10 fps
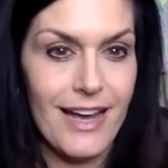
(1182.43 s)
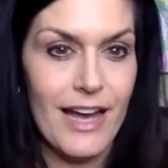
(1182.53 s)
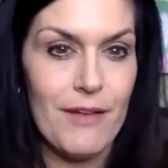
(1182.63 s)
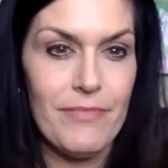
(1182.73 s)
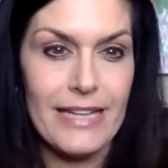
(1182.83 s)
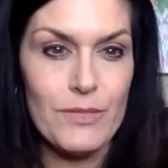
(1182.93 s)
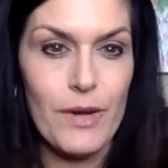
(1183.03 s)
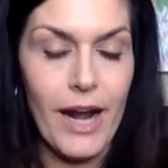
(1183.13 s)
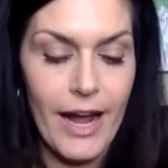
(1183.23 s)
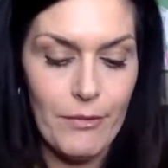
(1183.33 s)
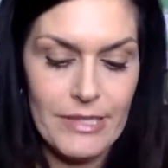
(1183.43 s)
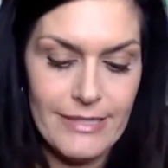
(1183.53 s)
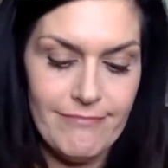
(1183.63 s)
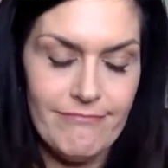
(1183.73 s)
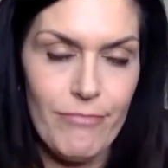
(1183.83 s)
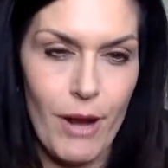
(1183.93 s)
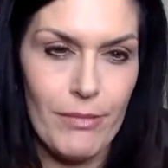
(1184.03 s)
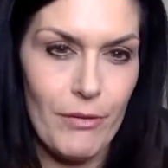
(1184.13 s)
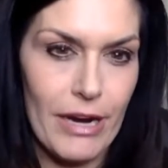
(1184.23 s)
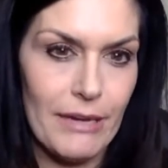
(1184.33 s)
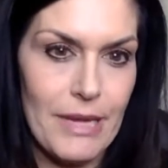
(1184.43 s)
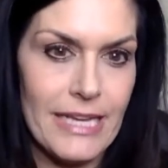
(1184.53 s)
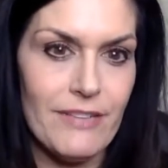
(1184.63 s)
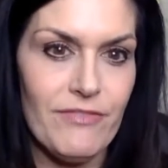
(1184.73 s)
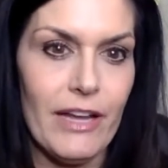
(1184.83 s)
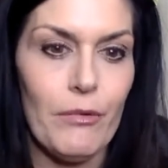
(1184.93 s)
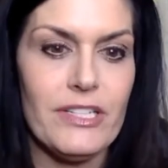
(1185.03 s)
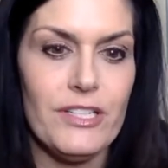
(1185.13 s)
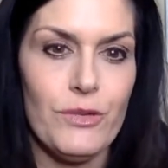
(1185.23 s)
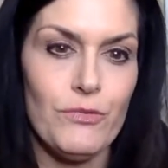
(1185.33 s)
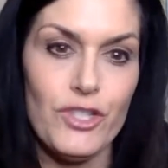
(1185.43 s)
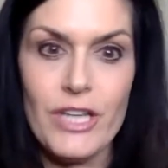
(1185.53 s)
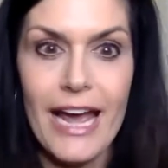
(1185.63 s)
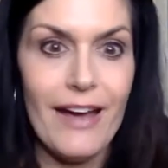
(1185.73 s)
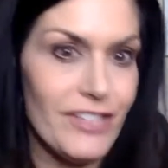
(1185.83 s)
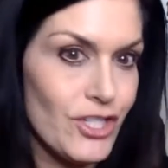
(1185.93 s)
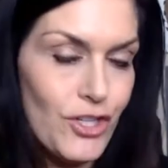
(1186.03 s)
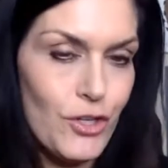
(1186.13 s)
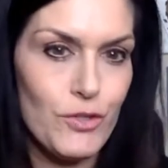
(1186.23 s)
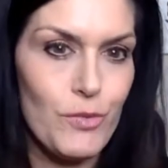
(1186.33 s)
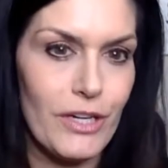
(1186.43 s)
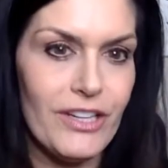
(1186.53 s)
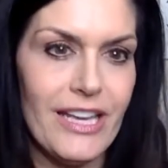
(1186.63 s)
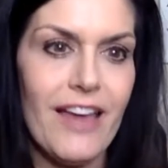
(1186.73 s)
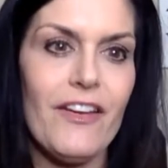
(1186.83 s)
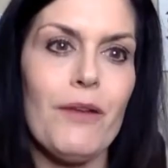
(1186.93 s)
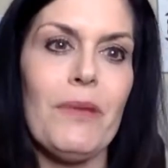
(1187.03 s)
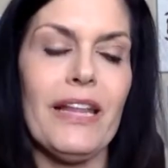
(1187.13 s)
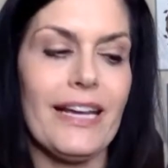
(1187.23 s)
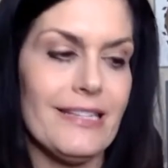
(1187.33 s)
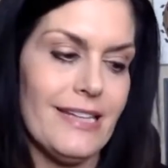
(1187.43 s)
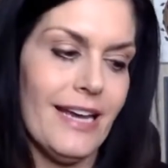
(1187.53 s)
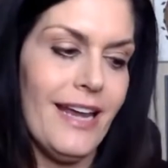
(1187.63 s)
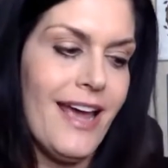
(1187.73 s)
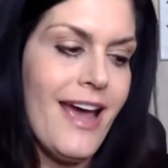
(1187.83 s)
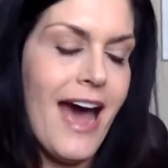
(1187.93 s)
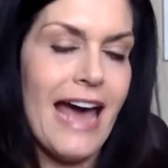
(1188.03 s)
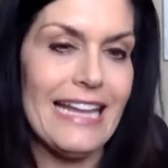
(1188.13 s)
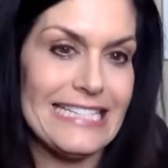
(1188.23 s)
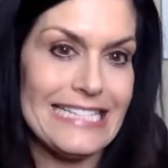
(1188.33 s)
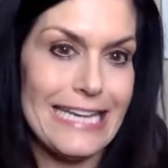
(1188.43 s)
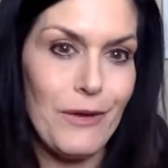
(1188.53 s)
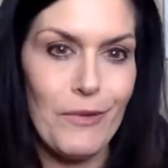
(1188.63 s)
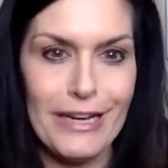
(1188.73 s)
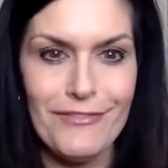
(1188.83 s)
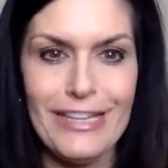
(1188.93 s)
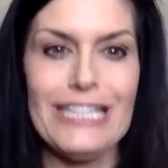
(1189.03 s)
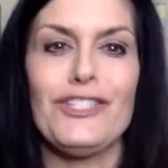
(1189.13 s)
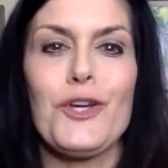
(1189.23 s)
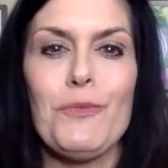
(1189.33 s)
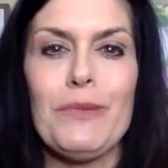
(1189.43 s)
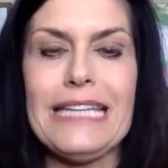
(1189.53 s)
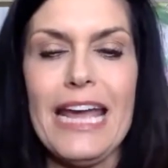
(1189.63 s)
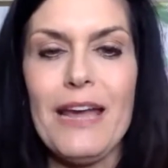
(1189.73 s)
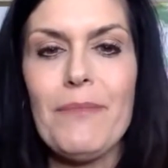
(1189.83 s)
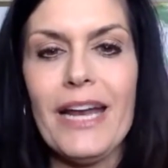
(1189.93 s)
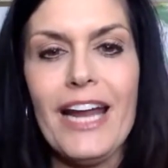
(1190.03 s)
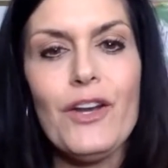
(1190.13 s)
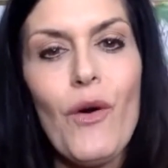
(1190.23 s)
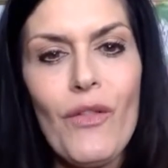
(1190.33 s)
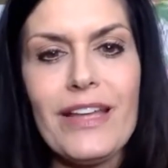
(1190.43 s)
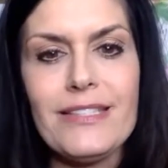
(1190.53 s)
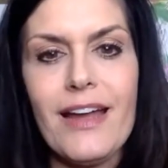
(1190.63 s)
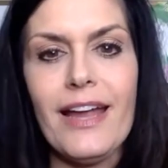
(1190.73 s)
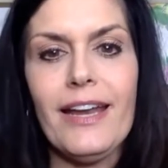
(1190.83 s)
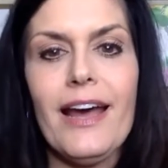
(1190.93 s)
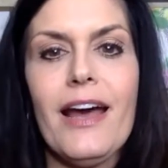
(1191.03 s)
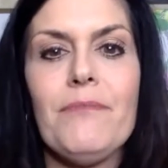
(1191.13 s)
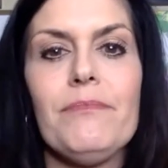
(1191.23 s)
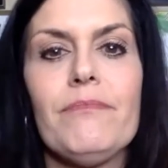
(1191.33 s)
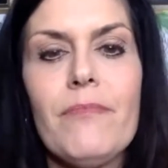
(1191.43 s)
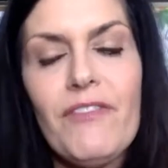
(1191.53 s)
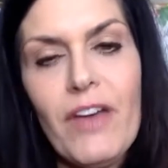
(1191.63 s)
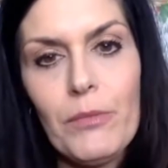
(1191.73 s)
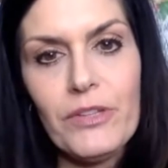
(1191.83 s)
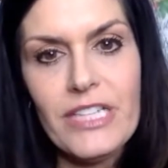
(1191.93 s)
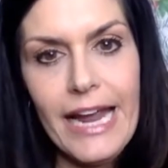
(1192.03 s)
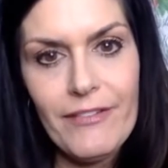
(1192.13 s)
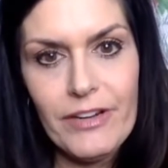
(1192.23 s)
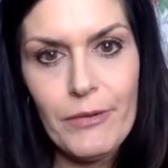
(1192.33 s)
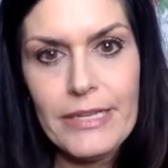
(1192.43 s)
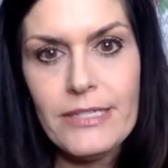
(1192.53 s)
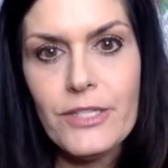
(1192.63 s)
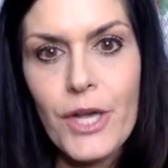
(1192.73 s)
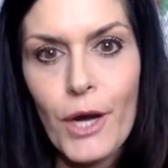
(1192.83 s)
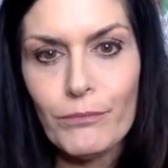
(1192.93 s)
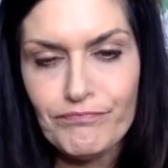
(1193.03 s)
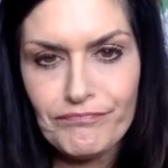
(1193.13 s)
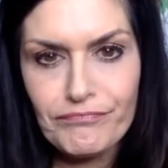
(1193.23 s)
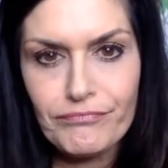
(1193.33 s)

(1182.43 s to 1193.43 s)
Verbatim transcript: Um, that's what I would probably recommend if they were to having to choose one or the other. But like I said, I like to take one of each scoop a day, but I know that's not um, available to everyone. So,